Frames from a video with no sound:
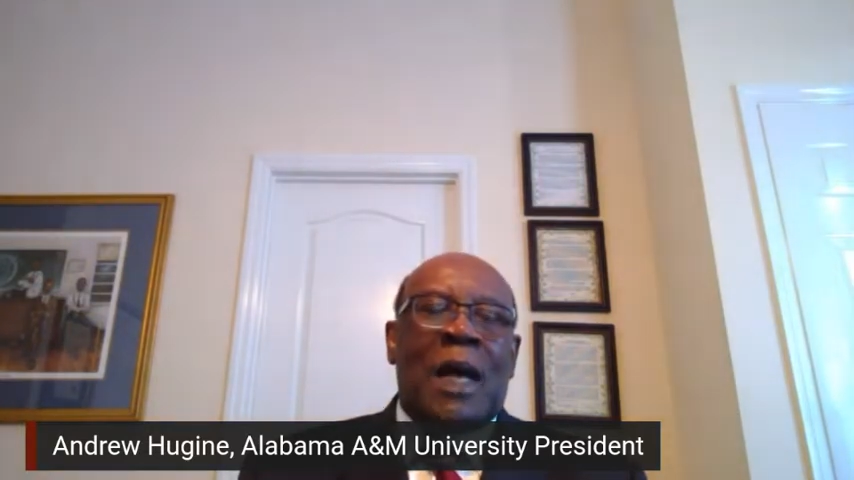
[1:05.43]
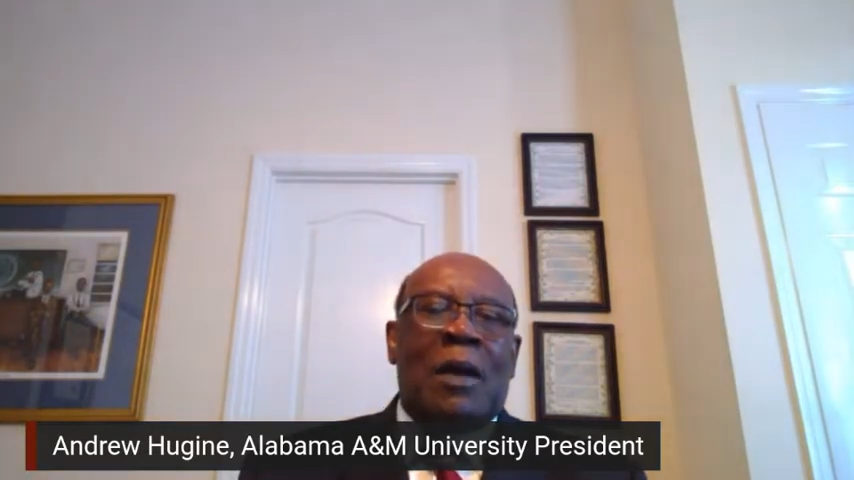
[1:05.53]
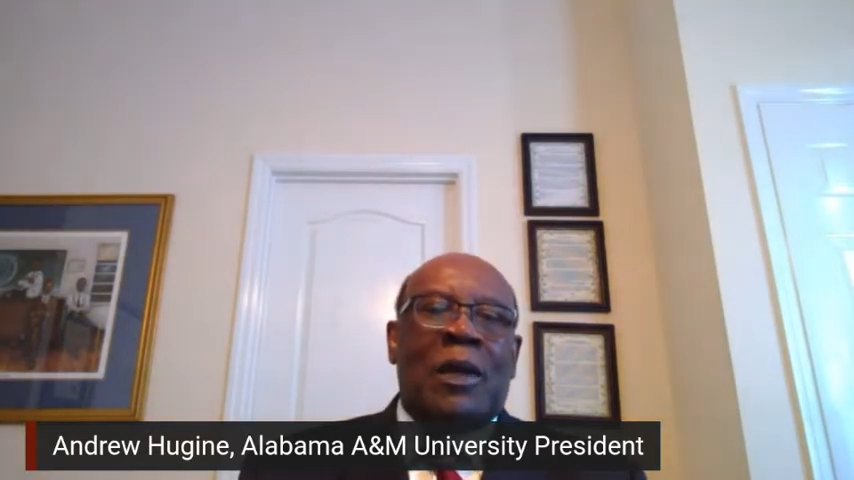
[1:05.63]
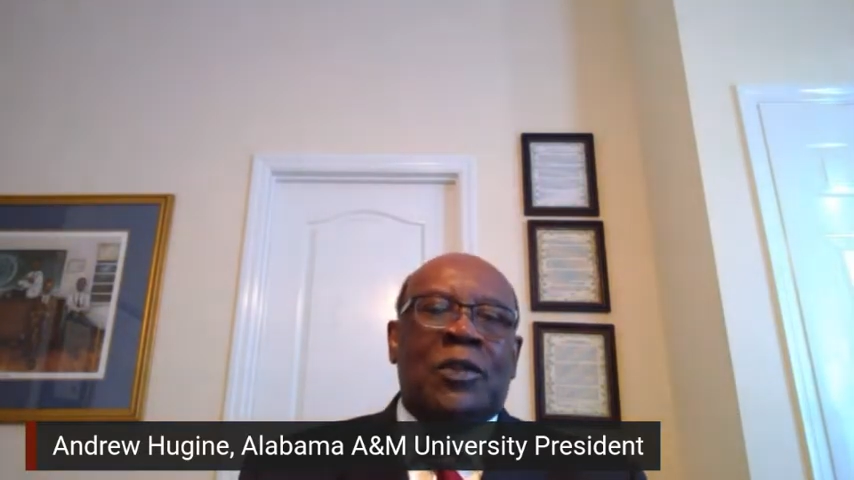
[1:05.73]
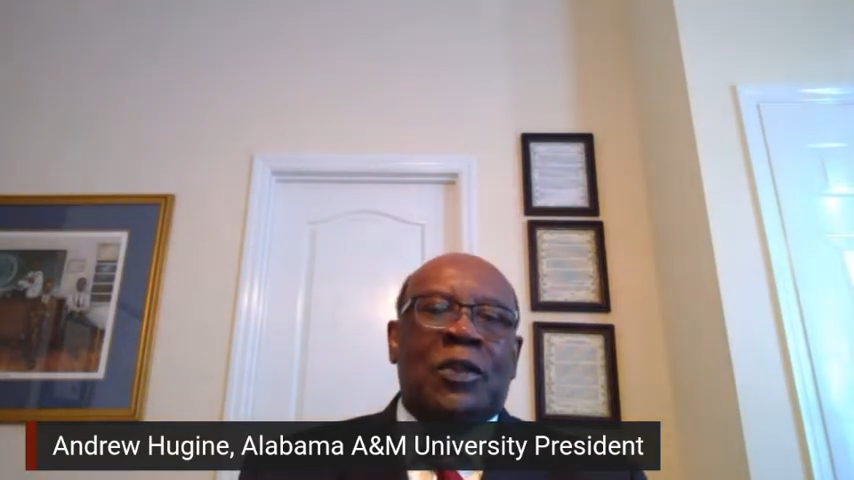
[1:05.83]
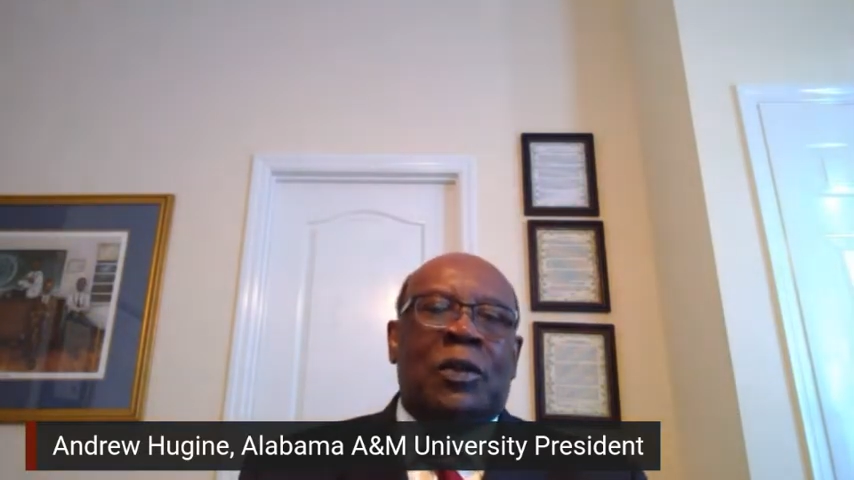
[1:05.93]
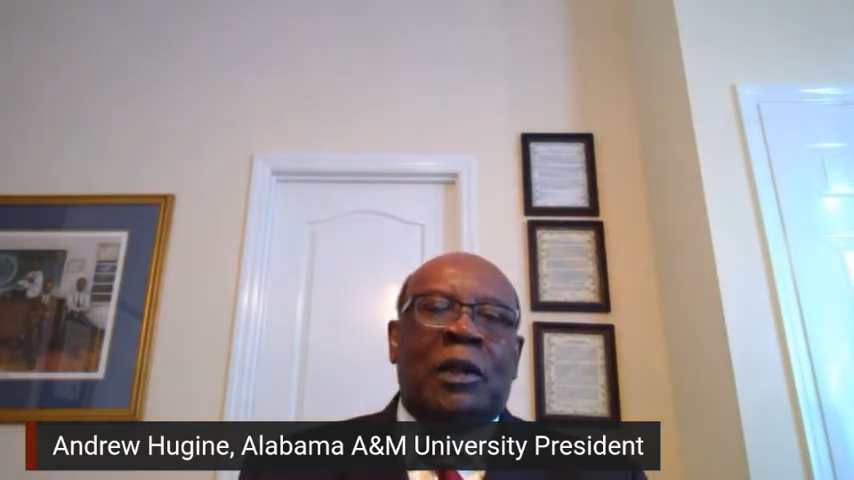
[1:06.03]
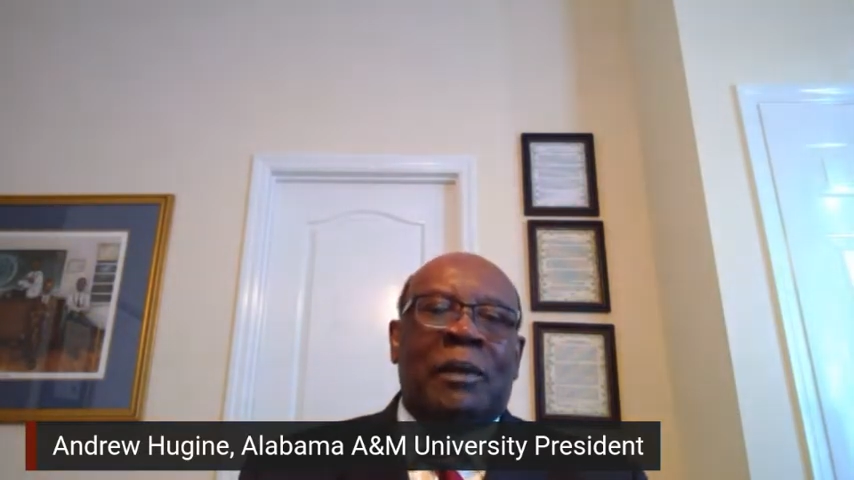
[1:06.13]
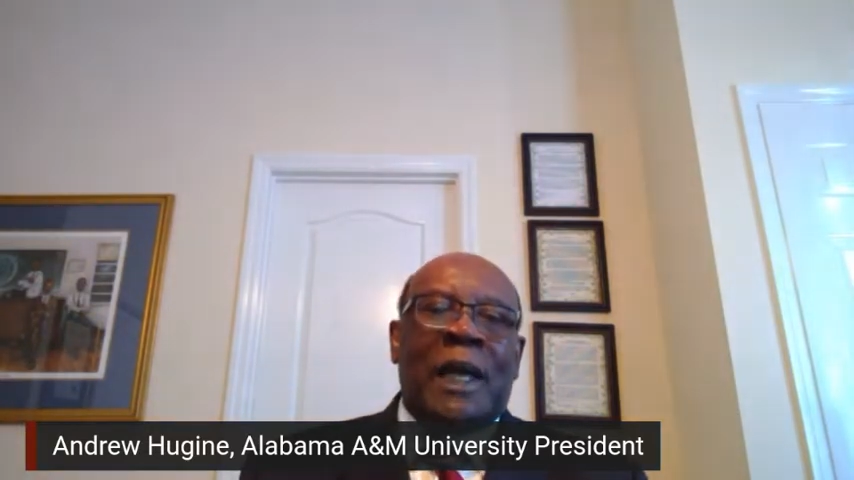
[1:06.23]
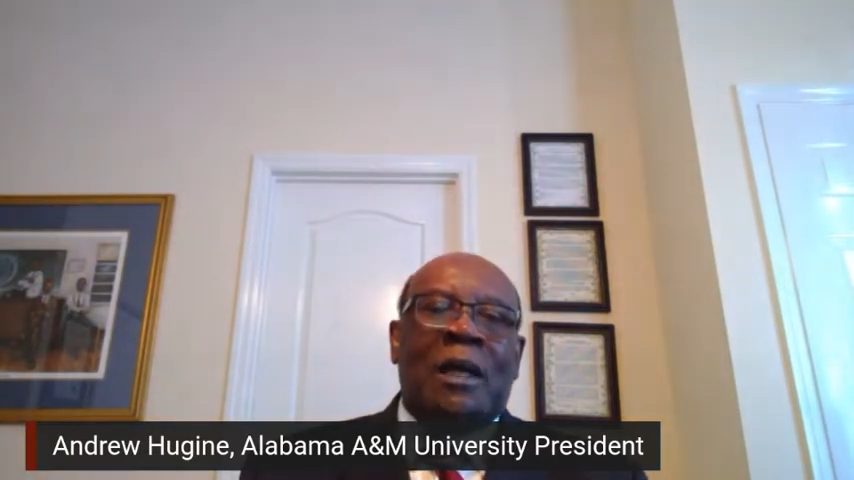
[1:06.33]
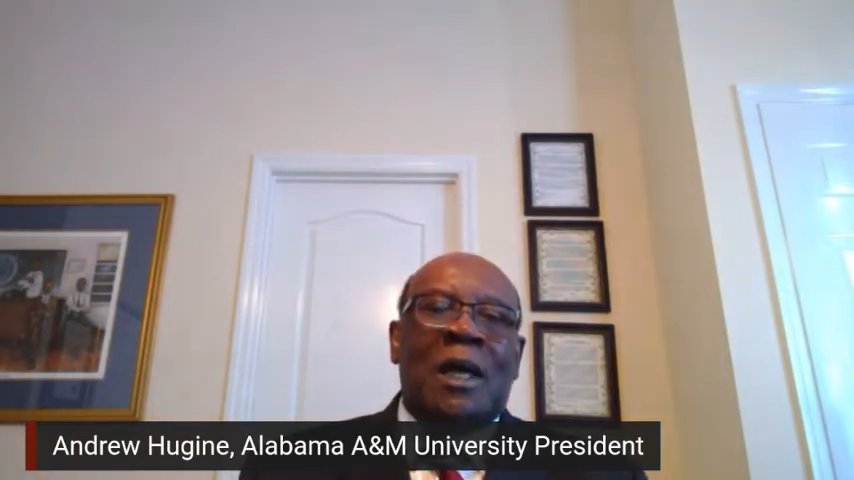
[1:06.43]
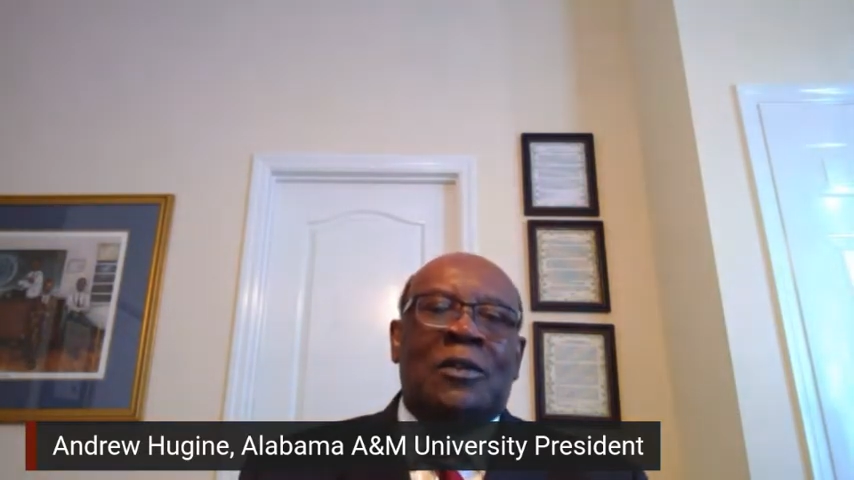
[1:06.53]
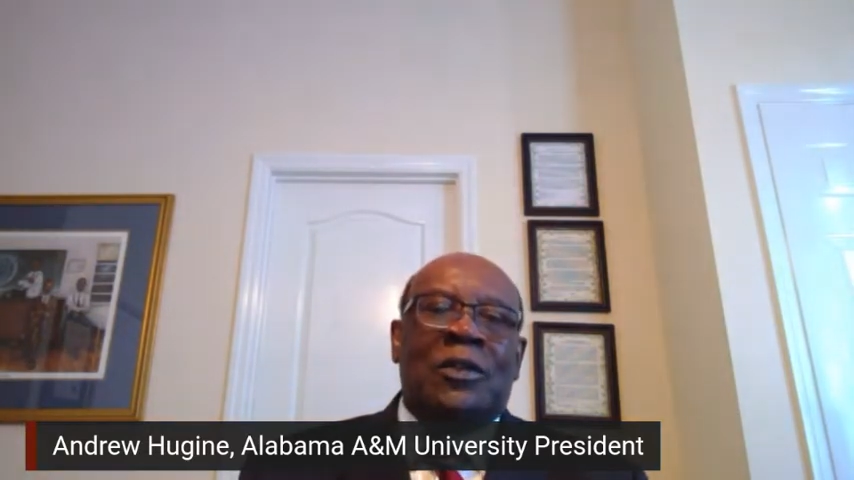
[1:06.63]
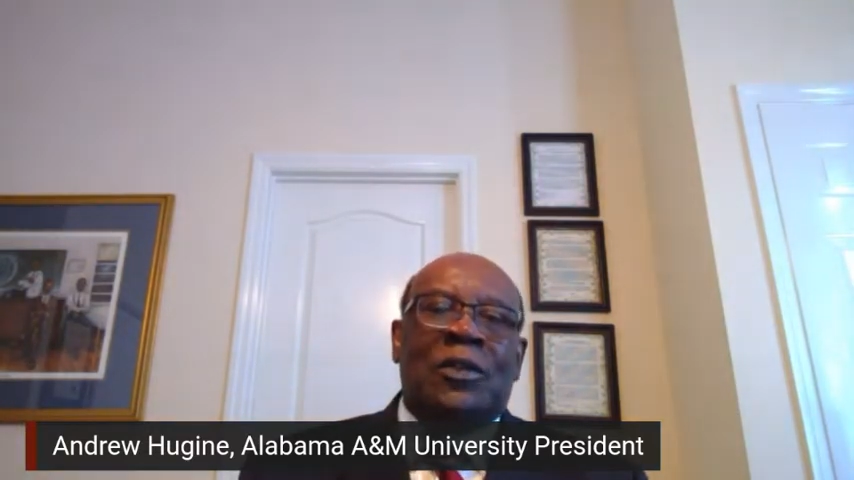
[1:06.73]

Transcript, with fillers: our historical and